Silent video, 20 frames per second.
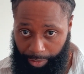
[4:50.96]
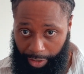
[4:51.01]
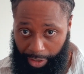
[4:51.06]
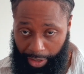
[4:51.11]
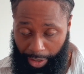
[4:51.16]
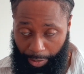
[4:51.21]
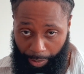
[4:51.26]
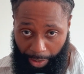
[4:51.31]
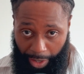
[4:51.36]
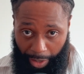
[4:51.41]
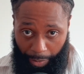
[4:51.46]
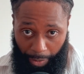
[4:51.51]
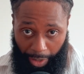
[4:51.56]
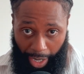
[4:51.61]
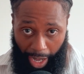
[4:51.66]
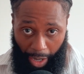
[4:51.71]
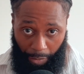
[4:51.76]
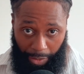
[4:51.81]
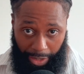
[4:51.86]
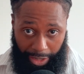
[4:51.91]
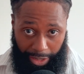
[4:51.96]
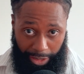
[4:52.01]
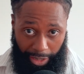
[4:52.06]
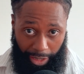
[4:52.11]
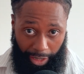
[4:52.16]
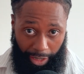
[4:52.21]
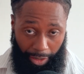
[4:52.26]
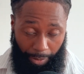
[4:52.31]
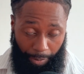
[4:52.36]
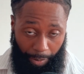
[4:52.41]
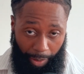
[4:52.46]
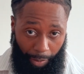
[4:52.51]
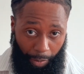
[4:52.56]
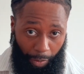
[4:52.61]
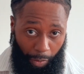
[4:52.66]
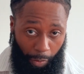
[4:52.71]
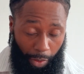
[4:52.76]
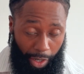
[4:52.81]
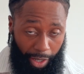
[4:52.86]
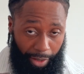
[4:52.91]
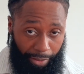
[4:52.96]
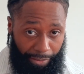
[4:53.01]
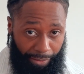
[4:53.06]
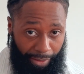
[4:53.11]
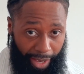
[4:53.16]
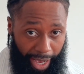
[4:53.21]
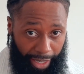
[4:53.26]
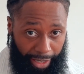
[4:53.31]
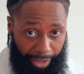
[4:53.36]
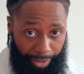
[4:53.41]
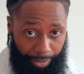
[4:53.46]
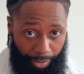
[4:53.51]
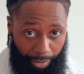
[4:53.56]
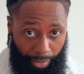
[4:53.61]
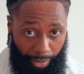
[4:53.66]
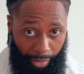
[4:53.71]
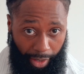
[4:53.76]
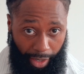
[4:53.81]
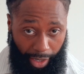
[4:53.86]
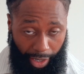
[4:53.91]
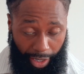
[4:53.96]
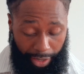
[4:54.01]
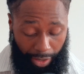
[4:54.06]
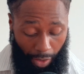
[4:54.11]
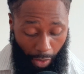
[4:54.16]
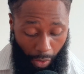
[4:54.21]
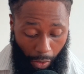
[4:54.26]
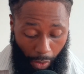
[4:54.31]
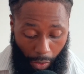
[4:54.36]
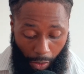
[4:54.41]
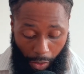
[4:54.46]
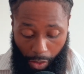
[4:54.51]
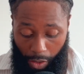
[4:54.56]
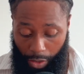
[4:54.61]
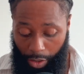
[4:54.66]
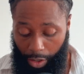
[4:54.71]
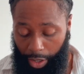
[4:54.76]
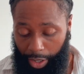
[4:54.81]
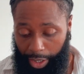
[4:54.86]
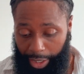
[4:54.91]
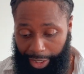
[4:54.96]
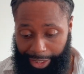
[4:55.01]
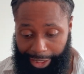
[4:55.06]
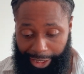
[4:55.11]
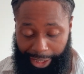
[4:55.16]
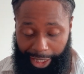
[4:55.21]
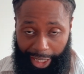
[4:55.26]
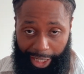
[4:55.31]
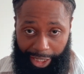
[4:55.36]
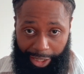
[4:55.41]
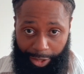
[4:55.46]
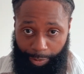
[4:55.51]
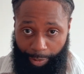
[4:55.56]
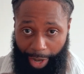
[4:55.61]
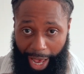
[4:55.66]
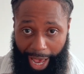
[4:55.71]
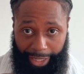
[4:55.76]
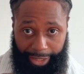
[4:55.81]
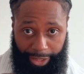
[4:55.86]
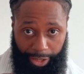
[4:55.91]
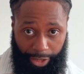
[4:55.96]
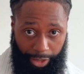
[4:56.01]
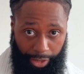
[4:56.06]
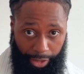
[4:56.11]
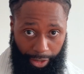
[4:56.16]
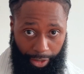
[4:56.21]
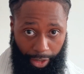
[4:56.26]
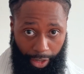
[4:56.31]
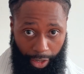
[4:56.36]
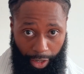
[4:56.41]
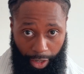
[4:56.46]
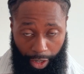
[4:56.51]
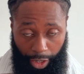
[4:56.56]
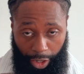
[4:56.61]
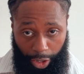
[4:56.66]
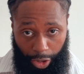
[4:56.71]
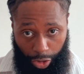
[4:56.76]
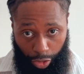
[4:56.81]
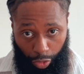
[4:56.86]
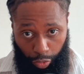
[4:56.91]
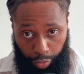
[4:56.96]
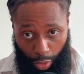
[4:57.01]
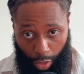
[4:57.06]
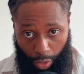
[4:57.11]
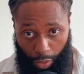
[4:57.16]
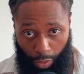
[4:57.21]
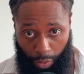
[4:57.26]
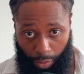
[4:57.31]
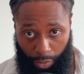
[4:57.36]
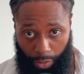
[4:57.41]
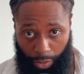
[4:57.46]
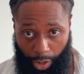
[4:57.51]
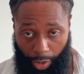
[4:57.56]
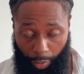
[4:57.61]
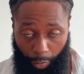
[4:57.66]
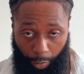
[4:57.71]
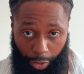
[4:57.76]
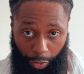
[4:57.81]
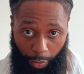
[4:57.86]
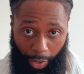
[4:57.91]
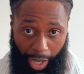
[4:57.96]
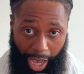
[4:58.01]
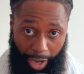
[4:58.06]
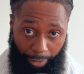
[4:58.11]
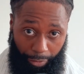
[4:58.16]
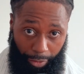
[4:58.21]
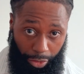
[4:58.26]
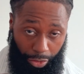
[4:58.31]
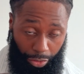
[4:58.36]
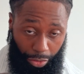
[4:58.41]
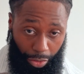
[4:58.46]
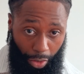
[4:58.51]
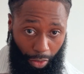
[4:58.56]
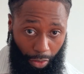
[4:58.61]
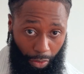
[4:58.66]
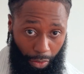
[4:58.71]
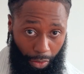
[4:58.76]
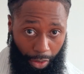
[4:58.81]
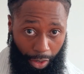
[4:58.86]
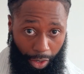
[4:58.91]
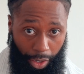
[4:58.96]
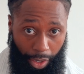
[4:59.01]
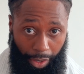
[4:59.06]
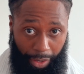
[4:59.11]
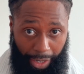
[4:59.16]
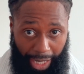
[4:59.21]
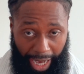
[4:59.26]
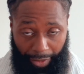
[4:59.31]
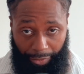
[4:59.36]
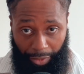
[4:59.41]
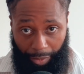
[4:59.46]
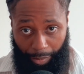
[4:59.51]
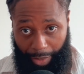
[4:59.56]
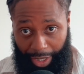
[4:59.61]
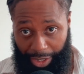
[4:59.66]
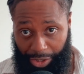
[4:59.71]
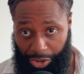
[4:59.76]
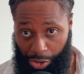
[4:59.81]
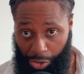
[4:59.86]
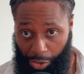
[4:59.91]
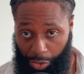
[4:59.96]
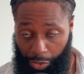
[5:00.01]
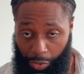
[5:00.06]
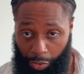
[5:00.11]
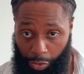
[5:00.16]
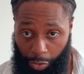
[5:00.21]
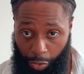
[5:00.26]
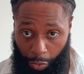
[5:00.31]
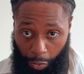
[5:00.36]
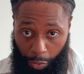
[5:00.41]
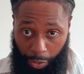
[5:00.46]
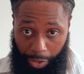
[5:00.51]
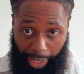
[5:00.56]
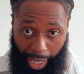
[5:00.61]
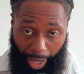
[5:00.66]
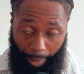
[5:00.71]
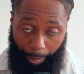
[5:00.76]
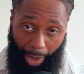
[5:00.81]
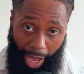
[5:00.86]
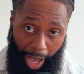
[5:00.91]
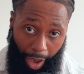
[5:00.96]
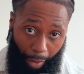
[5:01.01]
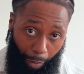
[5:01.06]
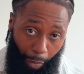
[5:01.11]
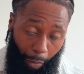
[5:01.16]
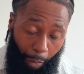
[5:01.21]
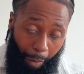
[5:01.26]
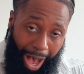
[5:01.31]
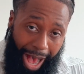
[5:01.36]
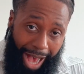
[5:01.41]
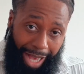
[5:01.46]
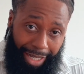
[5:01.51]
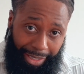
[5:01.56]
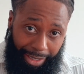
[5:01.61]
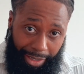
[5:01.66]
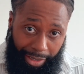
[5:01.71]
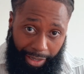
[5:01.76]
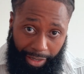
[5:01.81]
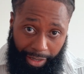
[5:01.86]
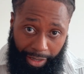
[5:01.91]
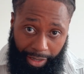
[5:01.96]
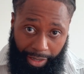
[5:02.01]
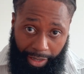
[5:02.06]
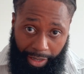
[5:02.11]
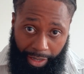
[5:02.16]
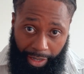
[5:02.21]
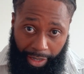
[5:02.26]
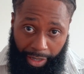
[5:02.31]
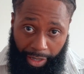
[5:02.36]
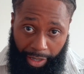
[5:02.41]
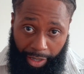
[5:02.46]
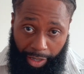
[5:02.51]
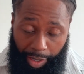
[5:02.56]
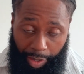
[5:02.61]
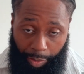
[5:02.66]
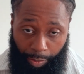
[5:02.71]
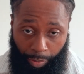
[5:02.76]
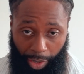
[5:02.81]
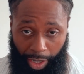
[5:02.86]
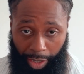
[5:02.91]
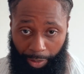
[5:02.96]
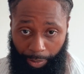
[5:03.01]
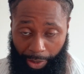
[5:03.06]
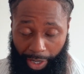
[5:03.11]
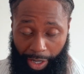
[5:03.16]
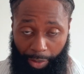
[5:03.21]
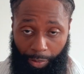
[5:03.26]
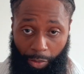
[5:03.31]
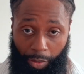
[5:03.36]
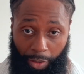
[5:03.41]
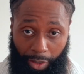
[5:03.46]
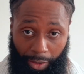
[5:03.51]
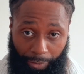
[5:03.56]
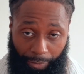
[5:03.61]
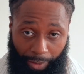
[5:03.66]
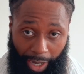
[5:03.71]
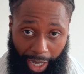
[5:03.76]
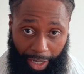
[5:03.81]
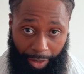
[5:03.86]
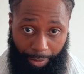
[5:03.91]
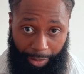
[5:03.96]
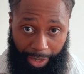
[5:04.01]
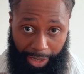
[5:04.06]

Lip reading: the people that we see, the people we affect, it all shades back to control. And when you have control, you have to make sure you use that power wisely. Bring people and invite them